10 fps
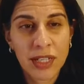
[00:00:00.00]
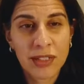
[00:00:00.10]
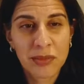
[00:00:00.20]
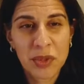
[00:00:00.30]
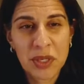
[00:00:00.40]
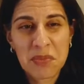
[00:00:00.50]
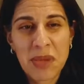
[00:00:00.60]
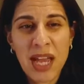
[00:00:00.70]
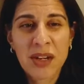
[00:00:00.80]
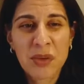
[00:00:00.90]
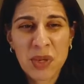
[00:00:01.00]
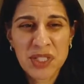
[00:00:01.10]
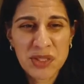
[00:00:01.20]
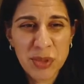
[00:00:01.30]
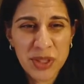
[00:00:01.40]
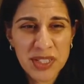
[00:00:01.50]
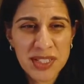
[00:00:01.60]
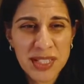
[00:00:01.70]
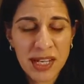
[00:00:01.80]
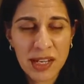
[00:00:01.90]
and would it matter once you put the
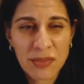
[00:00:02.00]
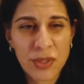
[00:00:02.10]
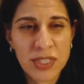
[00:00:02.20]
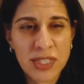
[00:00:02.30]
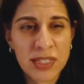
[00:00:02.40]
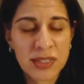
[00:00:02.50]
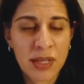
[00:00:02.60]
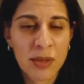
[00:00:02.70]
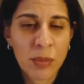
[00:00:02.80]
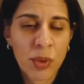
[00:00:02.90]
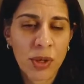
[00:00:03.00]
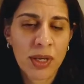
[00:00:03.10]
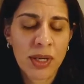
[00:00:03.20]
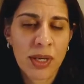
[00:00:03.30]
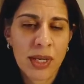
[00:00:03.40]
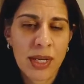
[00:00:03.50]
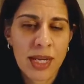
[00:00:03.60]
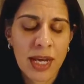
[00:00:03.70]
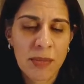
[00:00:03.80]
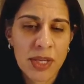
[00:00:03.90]
CDK4/6 on board?
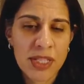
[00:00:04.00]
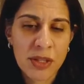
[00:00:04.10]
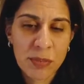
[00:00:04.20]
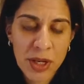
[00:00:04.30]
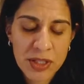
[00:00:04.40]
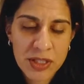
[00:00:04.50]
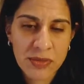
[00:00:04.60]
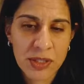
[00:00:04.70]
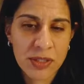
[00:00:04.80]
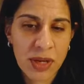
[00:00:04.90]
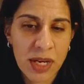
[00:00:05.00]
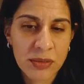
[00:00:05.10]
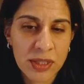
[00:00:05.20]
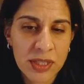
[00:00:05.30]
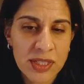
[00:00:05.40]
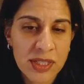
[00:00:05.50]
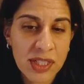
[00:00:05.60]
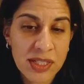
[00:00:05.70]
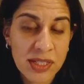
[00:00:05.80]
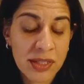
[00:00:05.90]
Um, and so the Parsifal trial really
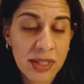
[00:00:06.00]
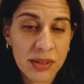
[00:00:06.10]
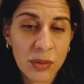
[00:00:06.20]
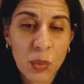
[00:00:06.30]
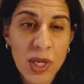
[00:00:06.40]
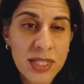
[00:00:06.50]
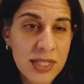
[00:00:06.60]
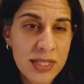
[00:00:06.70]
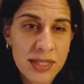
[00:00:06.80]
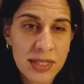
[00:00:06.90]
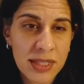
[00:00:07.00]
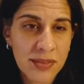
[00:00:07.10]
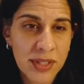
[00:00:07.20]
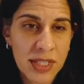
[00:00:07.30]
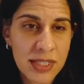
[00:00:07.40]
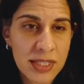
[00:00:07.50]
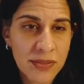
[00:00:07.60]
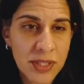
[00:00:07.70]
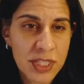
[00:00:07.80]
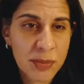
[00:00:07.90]
suggested that there wasn't a significant
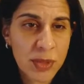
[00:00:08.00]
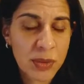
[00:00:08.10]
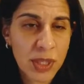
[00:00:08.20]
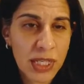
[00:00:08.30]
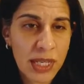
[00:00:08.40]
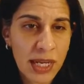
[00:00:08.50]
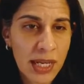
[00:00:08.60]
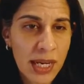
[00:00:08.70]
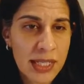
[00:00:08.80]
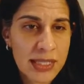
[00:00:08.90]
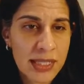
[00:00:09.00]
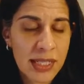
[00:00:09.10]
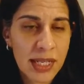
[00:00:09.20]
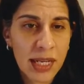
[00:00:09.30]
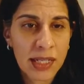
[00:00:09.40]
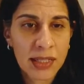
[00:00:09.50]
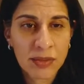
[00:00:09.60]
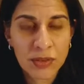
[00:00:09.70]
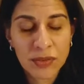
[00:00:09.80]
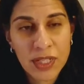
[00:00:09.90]
difference between AI CDK
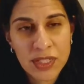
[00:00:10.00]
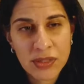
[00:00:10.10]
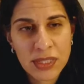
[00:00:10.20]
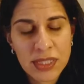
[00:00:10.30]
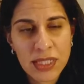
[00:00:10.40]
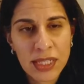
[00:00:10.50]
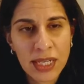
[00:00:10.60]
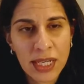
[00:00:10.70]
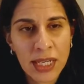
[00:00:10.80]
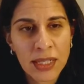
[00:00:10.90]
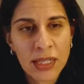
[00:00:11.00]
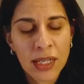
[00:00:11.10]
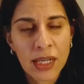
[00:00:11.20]
and fulvestrant CDK.